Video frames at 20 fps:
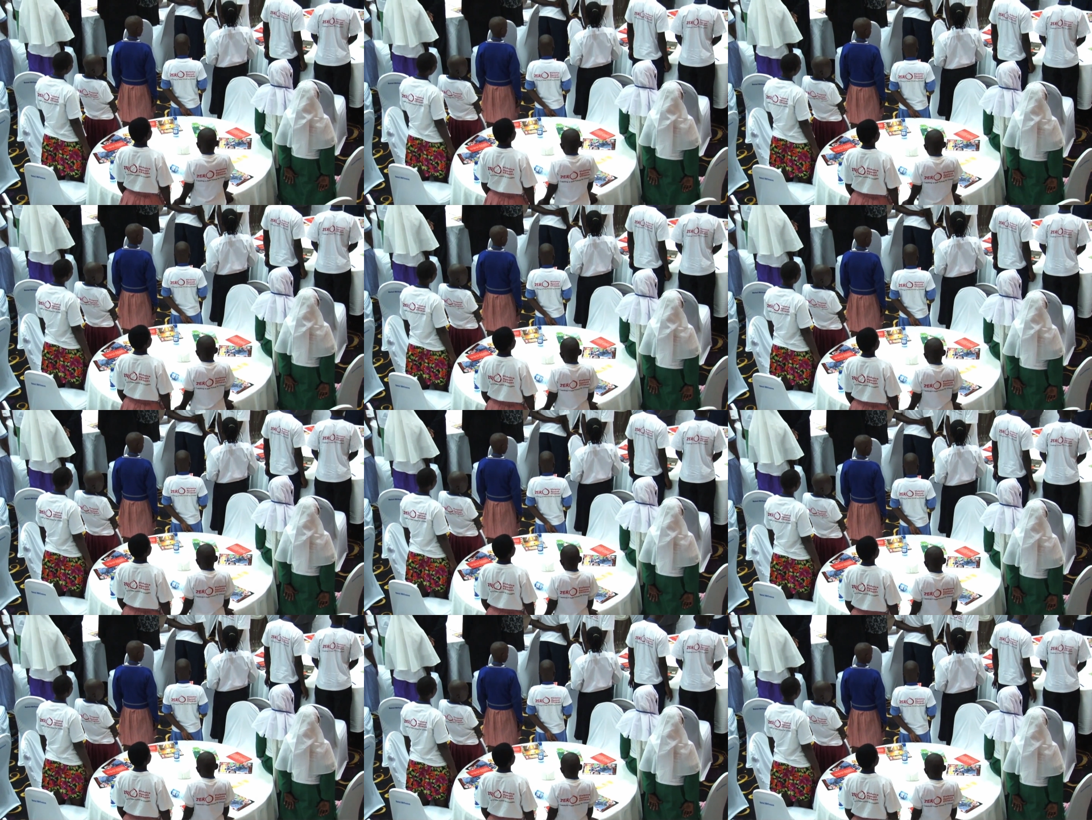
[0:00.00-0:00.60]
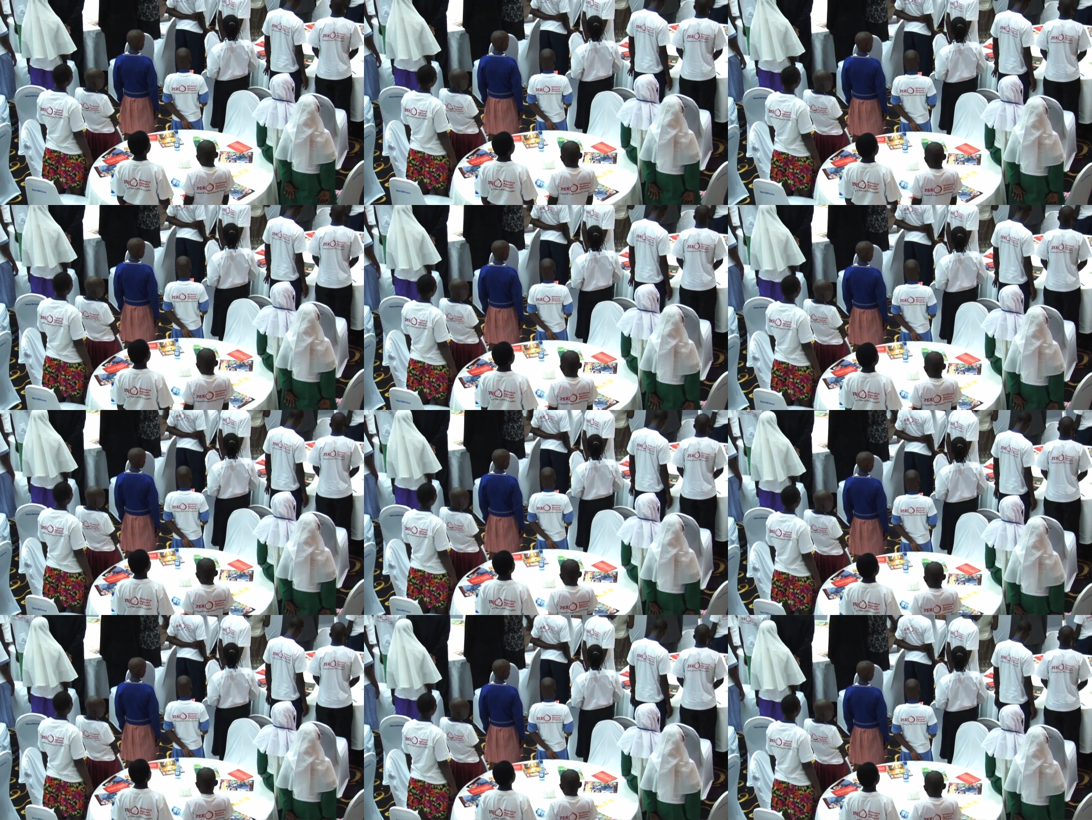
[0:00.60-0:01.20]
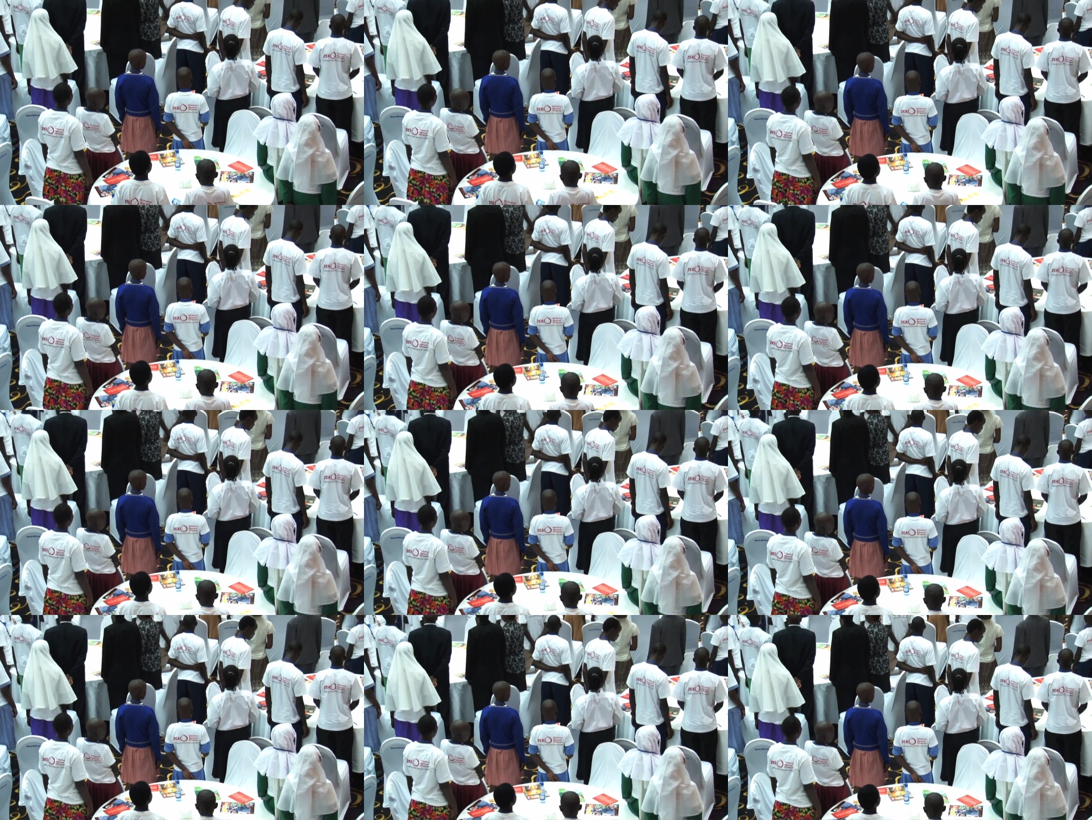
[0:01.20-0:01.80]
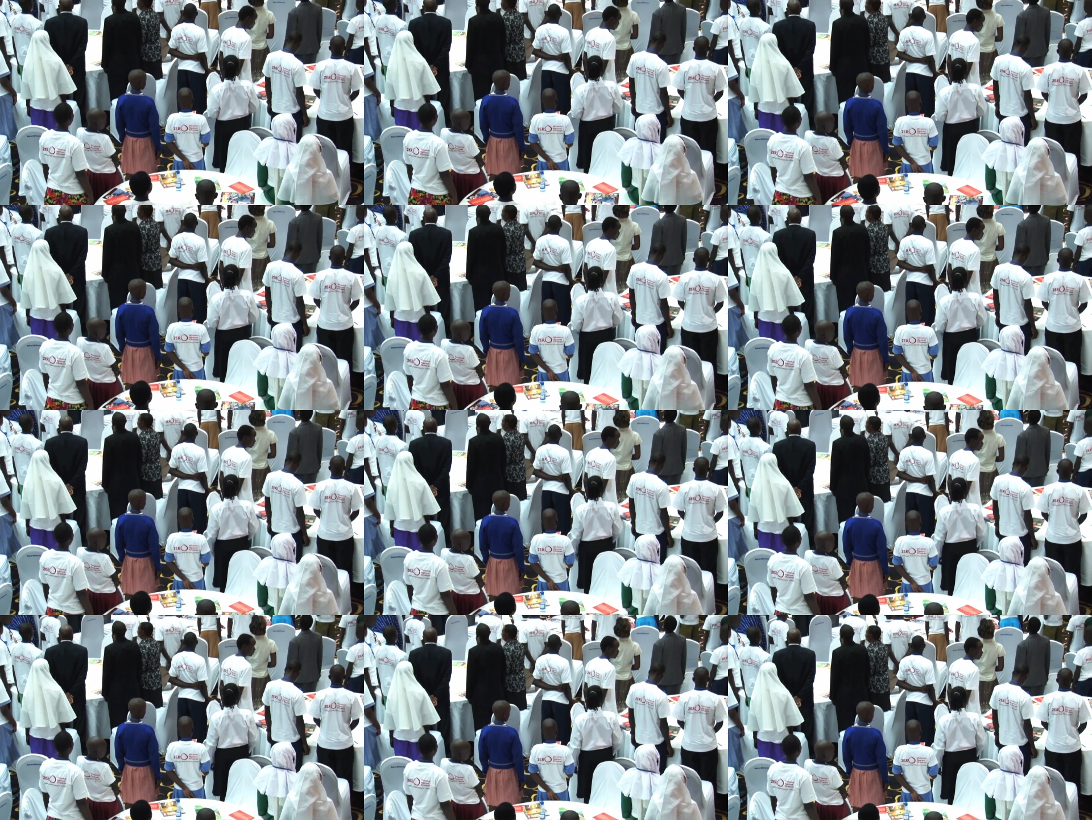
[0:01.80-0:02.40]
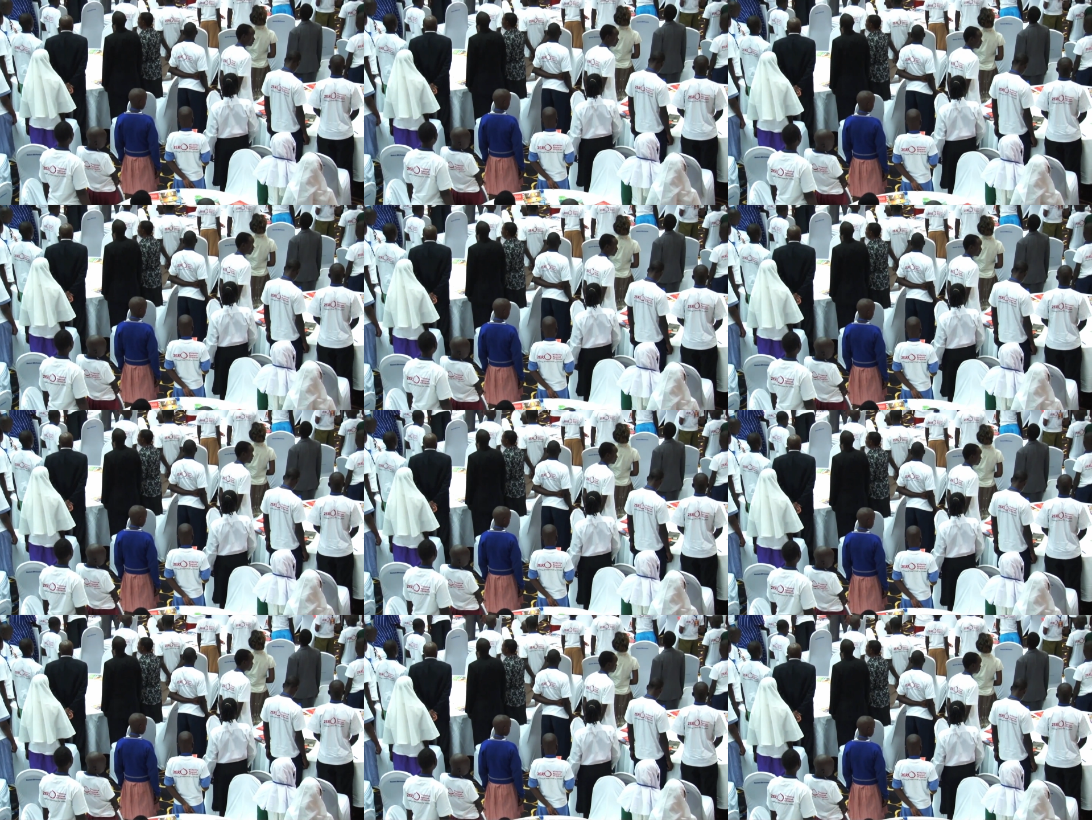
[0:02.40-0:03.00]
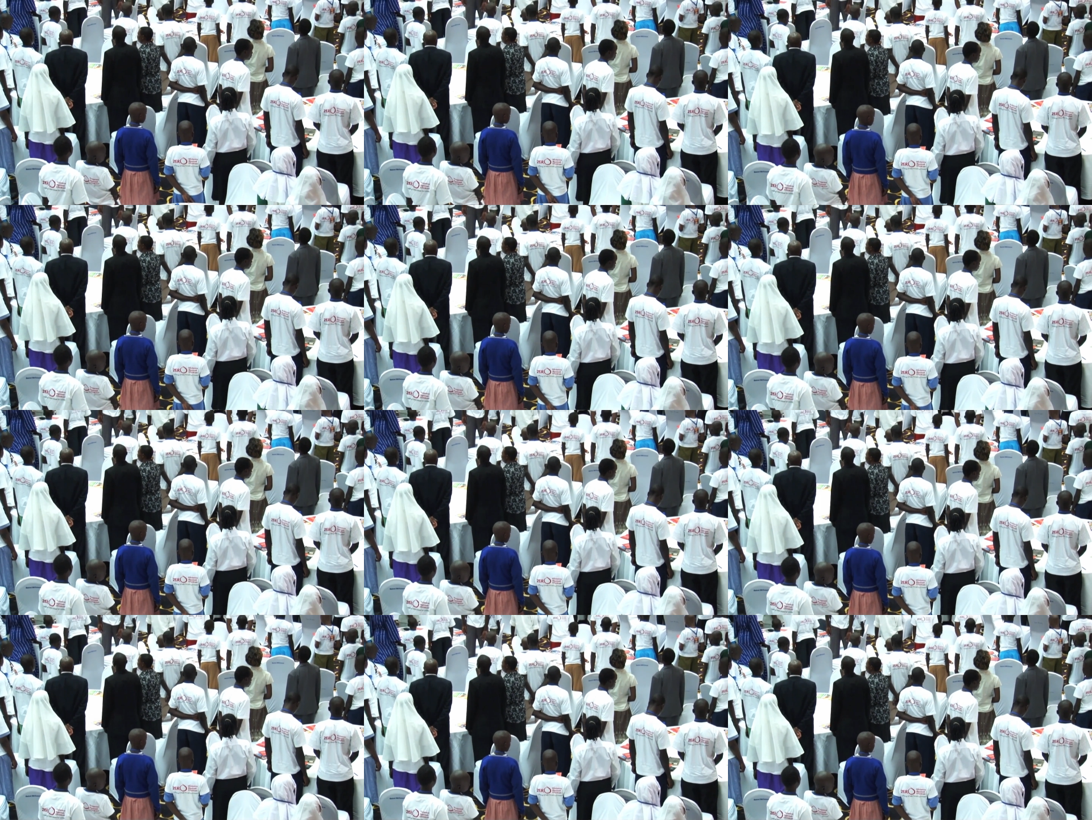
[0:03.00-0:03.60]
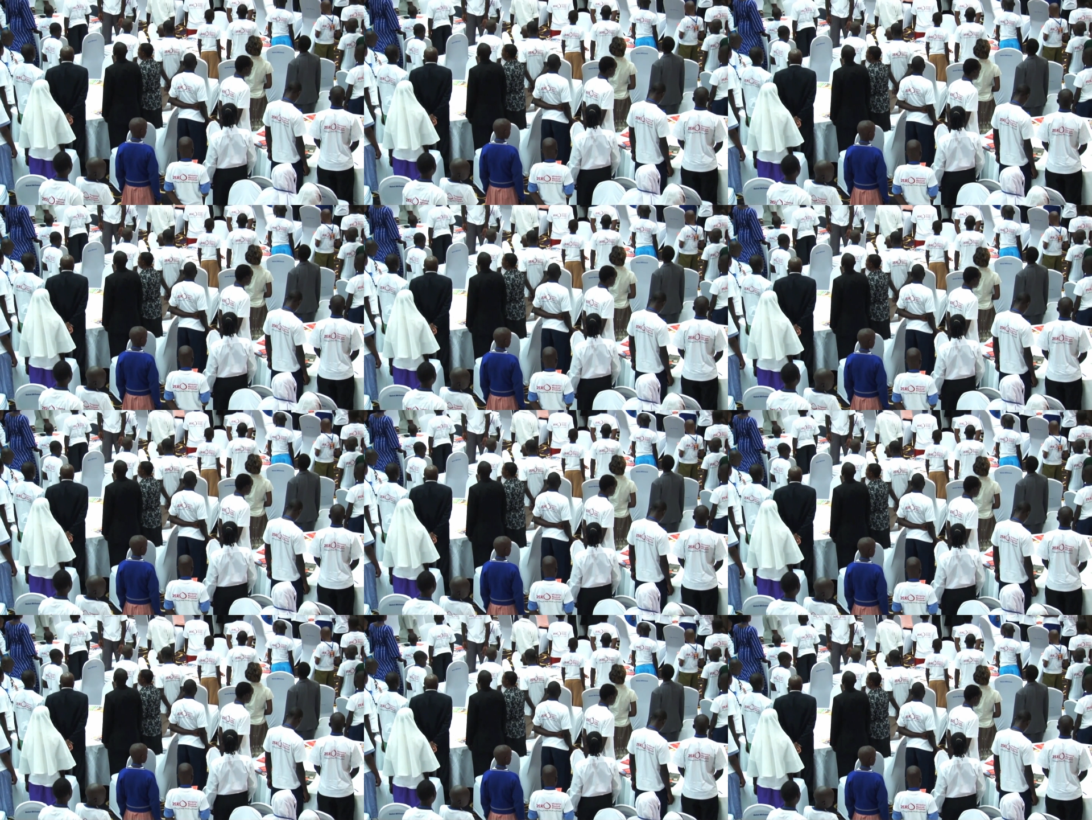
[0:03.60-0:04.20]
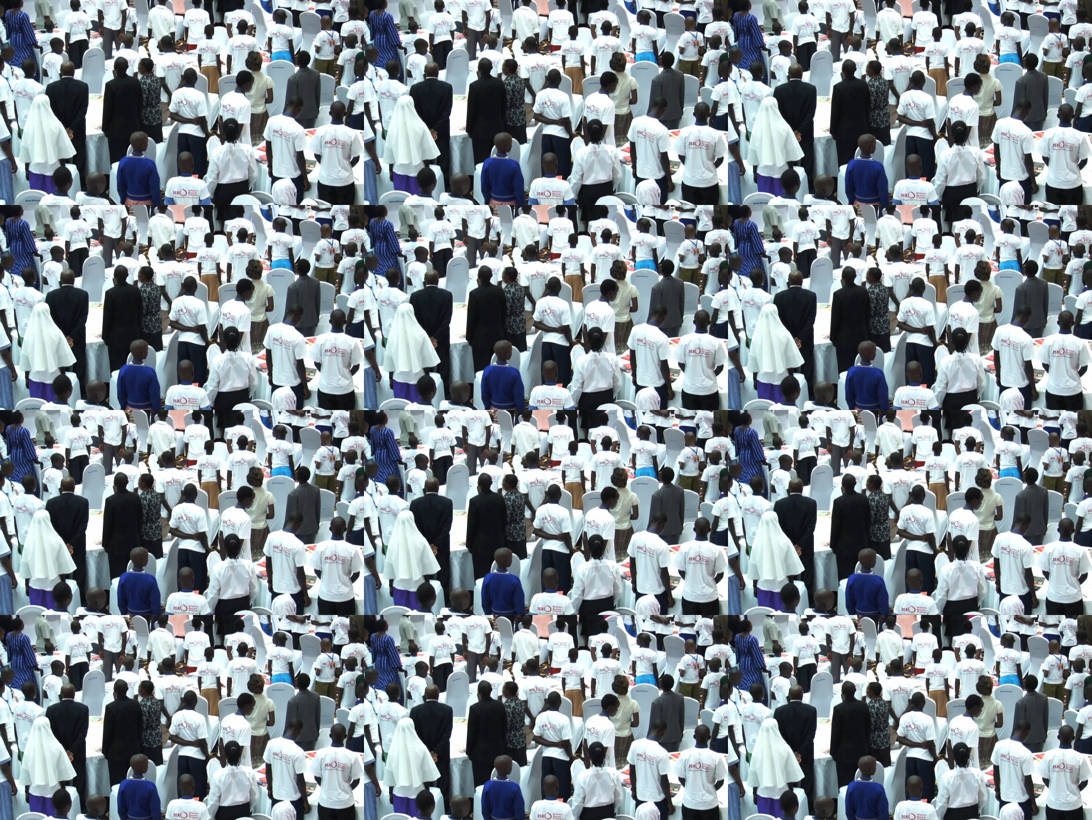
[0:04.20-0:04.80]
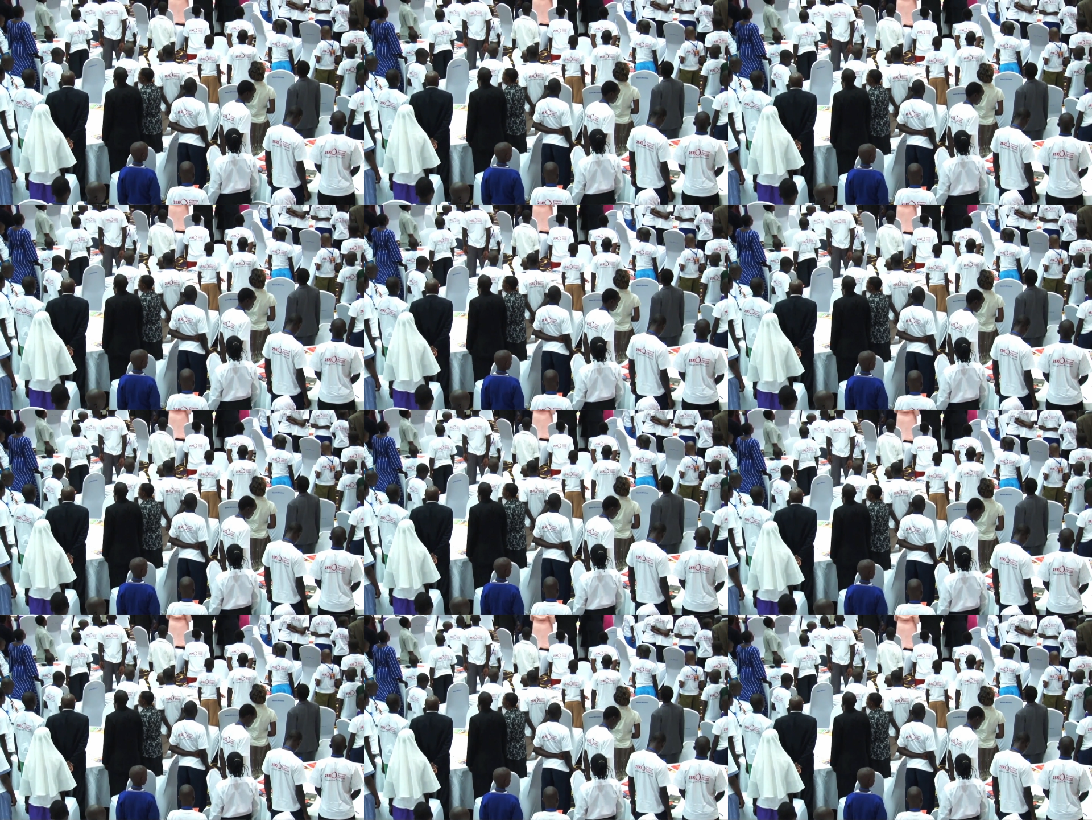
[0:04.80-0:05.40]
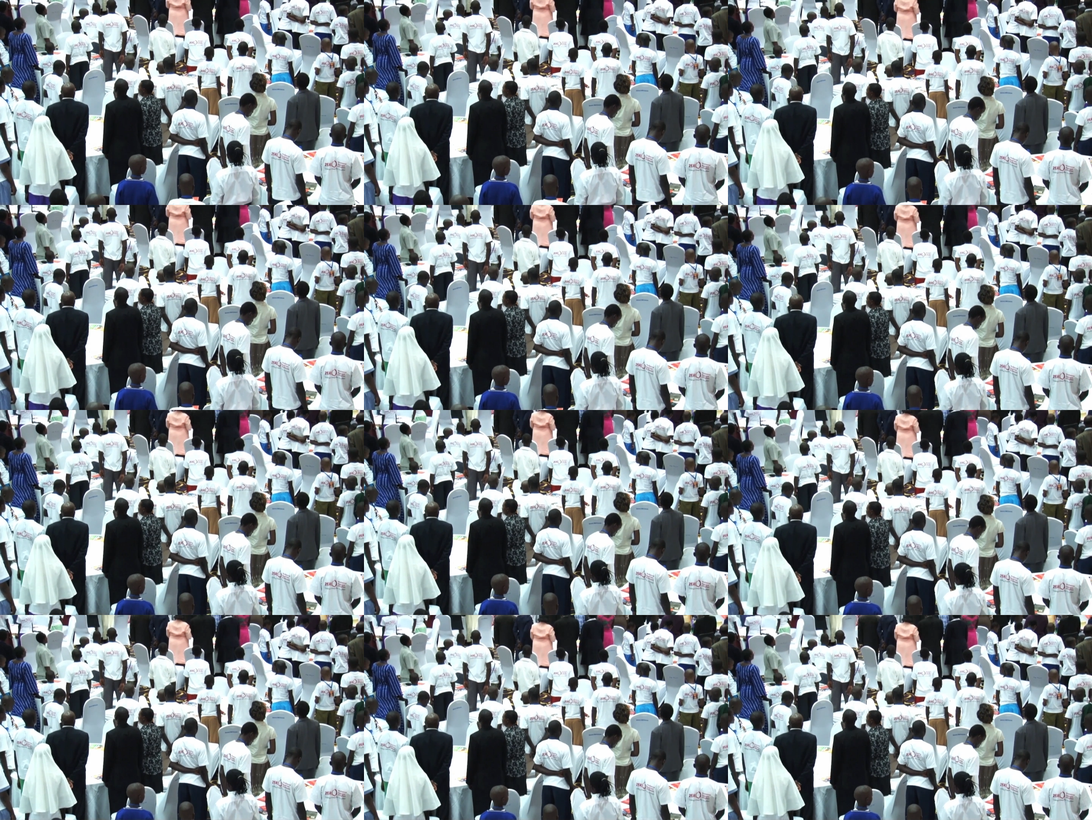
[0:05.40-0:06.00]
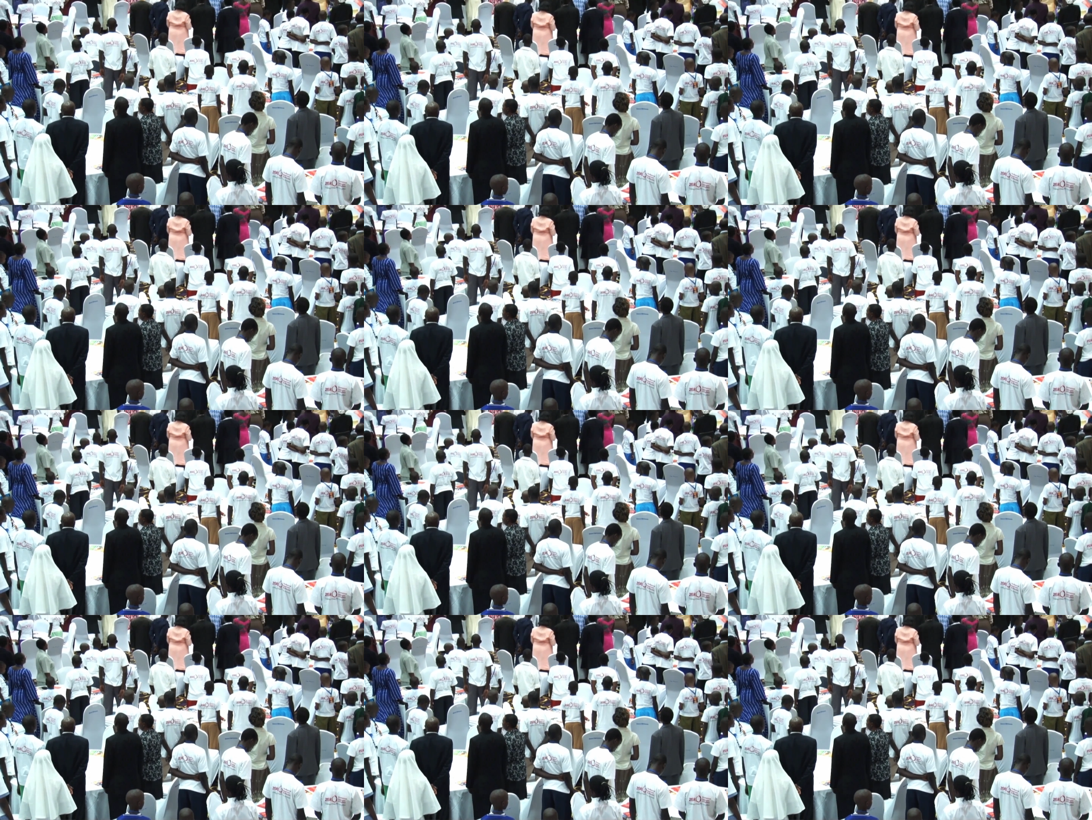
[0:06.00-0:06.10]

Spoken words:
[unreadable: no face in view]